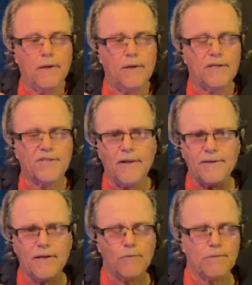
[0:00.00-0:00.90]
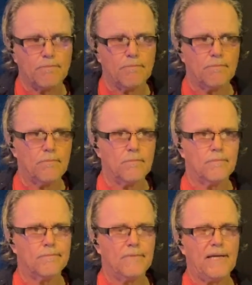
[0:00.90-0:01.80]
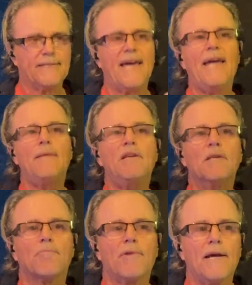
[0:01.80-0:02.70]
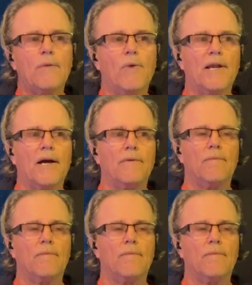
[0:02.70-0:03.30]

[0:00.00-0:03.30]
It's not that it came into play when